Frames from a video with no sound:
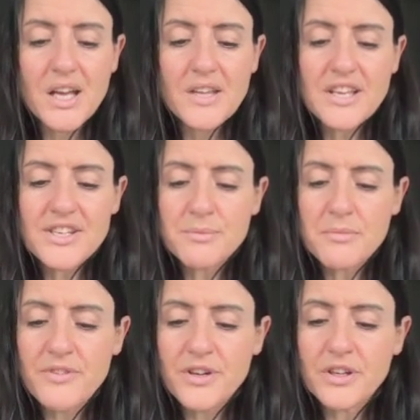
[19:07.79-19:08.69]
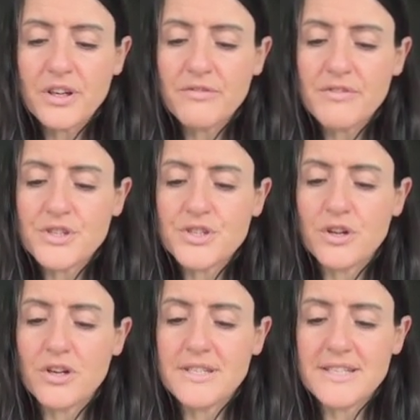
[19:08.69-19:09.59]
Then some of her girlfriends
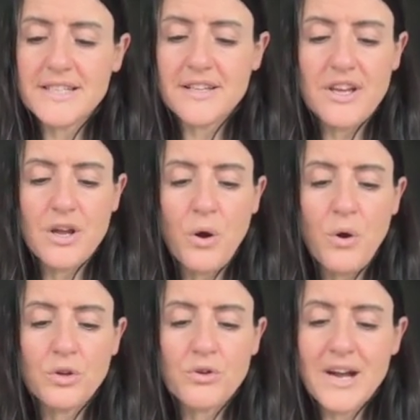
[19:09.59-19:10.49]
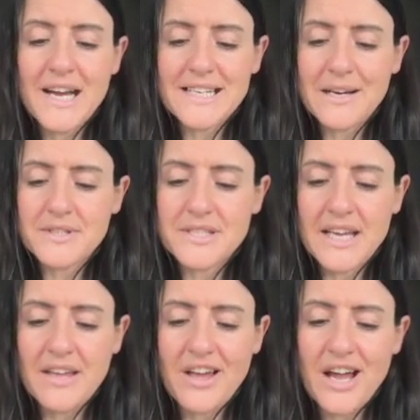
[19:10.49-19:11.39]
joined in, and they all cried out together.